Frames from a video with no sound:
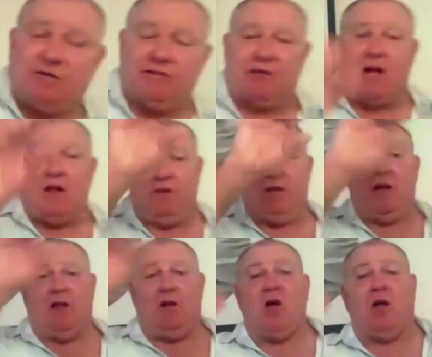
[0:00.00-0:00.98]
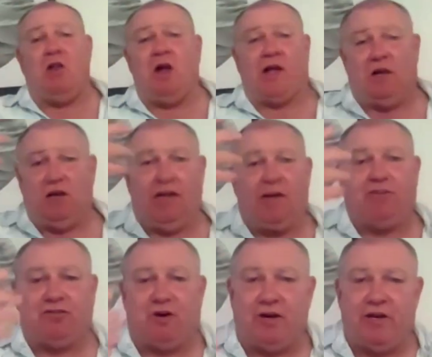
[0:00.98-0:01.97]
to go like a link
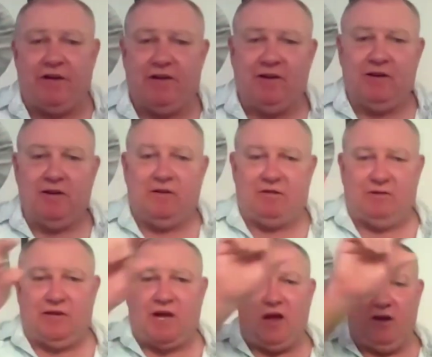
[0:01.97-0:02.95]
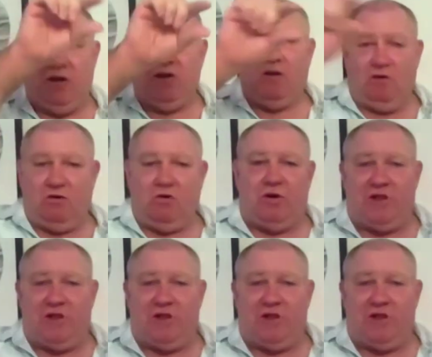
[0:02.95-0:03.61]
tree to go order